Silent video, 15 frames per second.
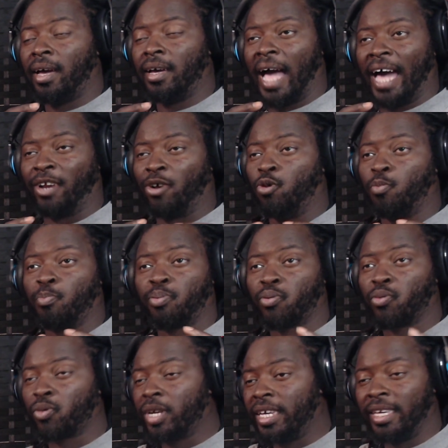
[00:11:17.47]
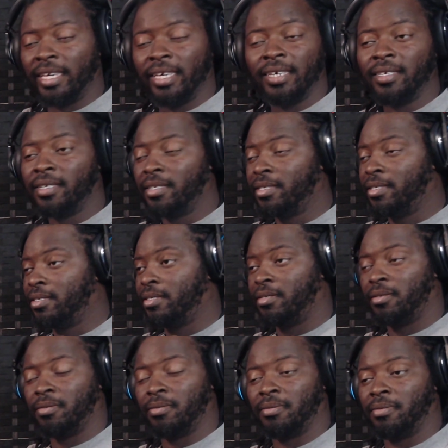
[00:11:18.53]
I don't pre
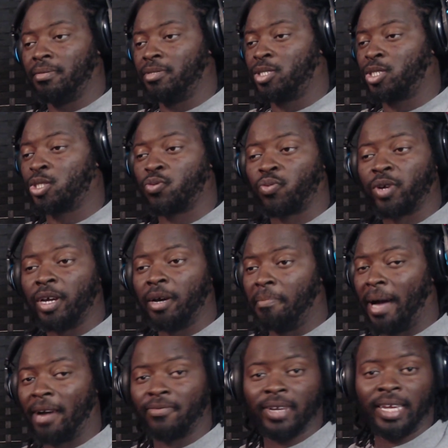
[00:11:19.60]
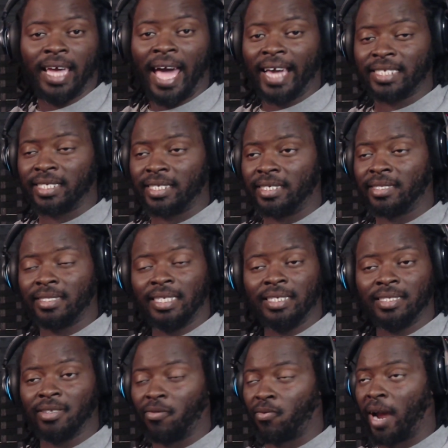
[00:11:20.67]
script my reactions.
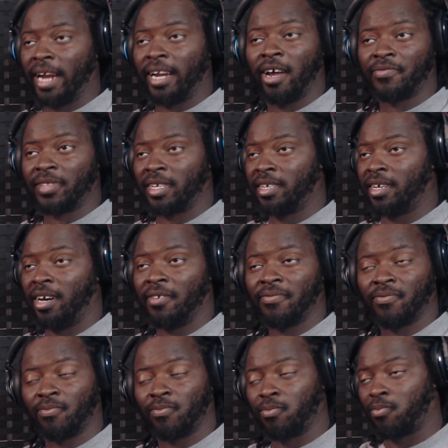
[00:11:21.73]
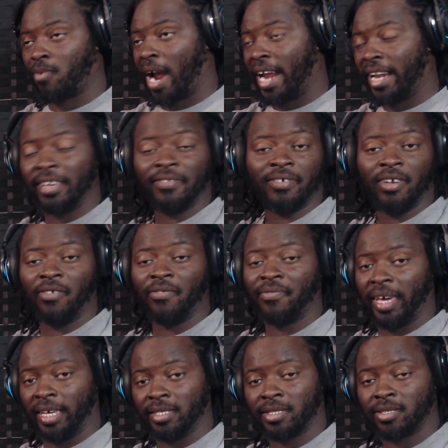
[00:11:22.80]
These are right off the cuff, right in your
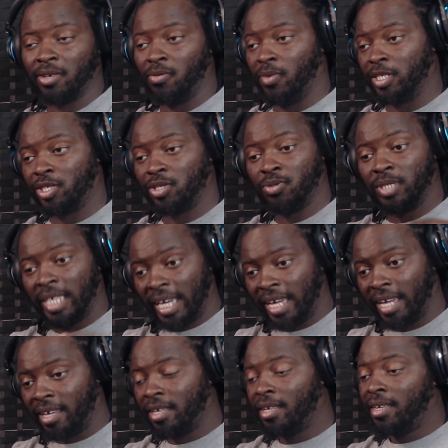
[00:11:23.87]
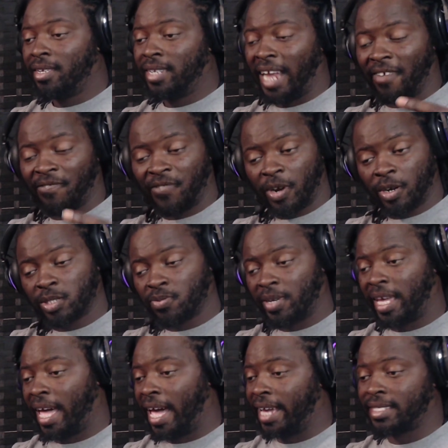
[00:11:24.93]
face. So what you get, that first
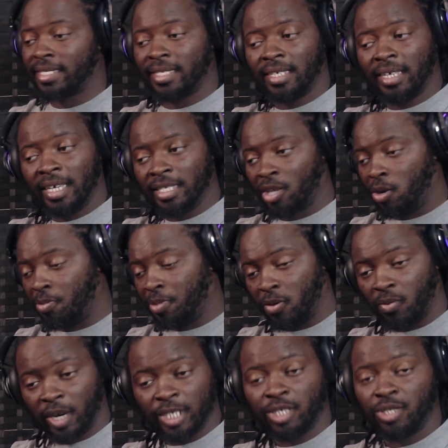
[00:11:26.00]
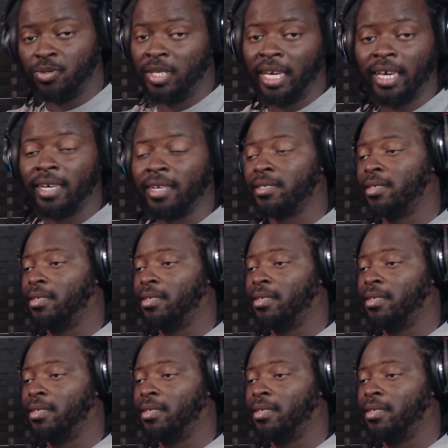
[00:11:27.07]
reaction is gonna be what you get.